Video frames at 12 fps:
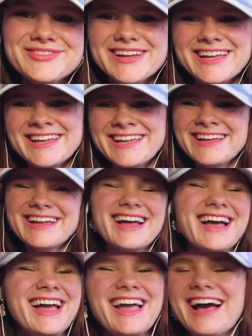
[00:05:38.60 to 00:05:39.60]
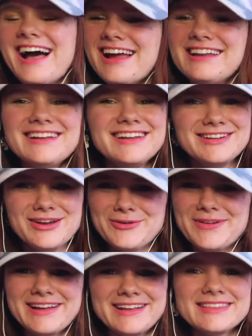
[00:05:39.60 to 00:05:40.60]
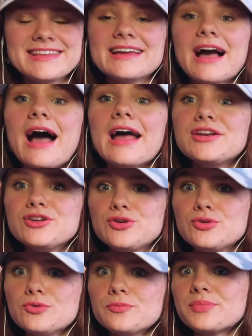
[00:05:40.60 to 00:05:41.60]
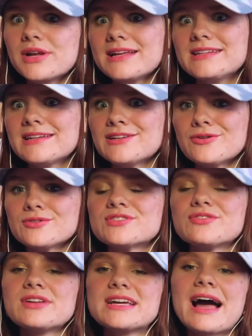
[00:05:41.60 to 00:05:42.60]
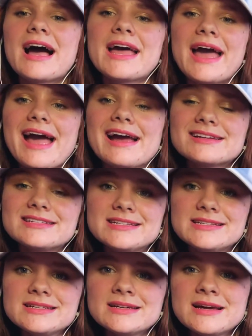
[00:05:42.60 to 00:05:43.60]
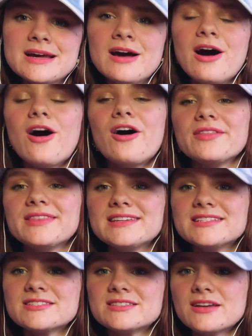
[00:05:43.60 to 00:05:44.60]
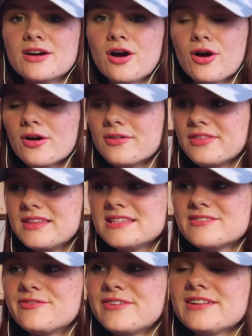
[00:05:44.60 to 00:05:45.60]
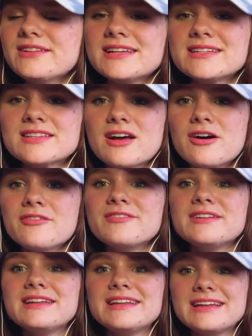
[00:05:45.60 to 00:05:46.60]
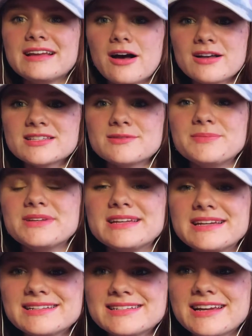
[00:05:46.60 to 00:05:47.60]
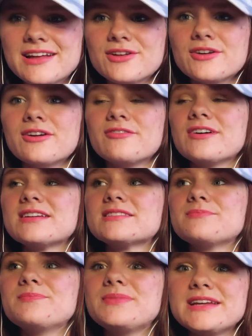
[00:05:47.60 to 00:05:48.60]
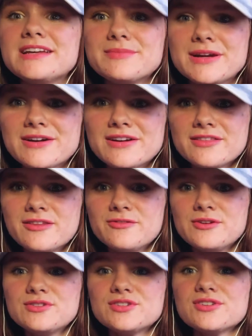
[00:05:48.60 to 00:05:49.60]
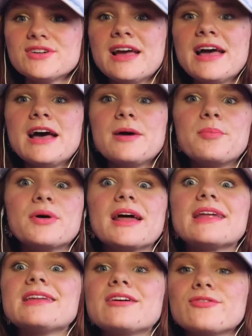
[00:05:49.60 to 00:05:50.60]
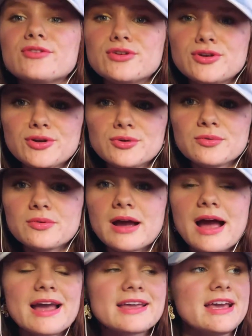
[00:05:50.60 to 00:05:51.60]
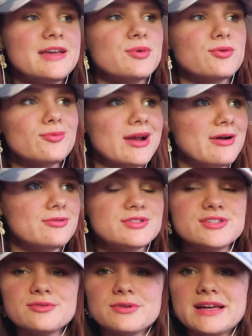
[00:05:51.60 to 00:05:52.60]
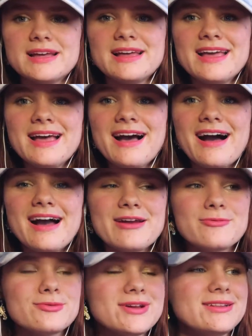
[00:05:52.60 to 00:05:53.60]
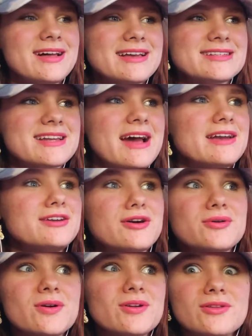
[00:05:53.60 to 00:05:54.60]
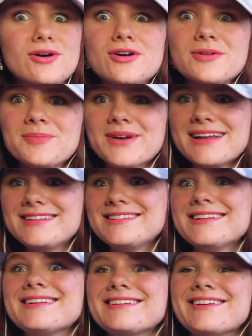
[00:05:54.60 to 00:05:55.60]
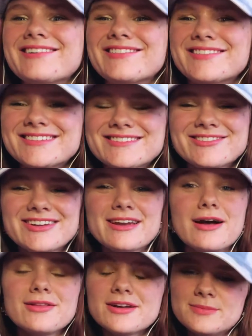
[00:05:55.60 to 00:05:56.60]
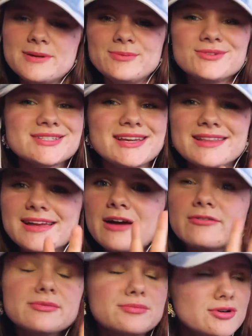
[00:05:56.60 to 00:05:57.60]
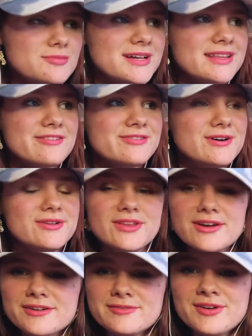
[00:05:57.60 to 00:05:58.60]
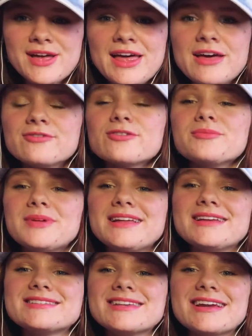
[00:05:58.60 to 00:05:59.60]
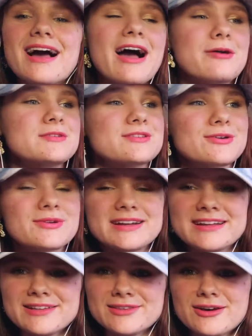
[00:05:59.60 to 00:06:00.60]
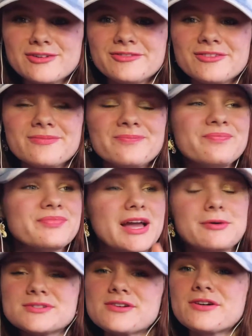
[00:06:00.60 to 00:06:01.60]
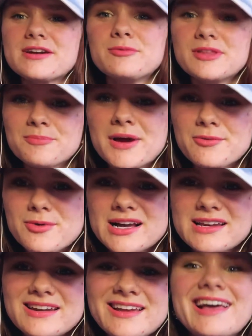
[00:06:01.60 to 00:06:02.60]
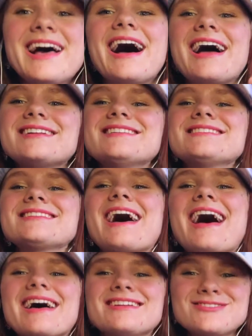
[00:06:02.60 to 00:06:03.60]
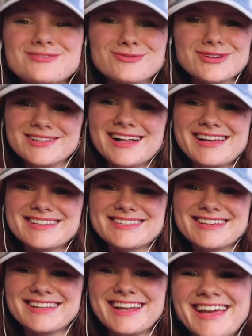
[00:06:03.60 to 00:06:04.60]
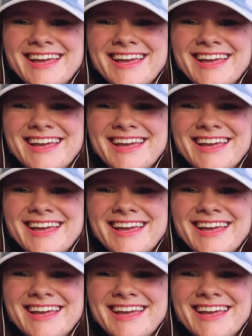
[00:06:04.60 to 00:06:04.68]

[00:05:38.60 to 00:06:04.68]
I didn't know anything. I knew, but I didn't know. So, like, I acted on these feelings of us being together, of us being married in the future, but I never knew. I came around to it. I realized I'd known all along, but I didn't know. So, like, a lot of people say they have a moment they fell in love. For me, it's like I was already in love. I was already with my one. I just had to realize it.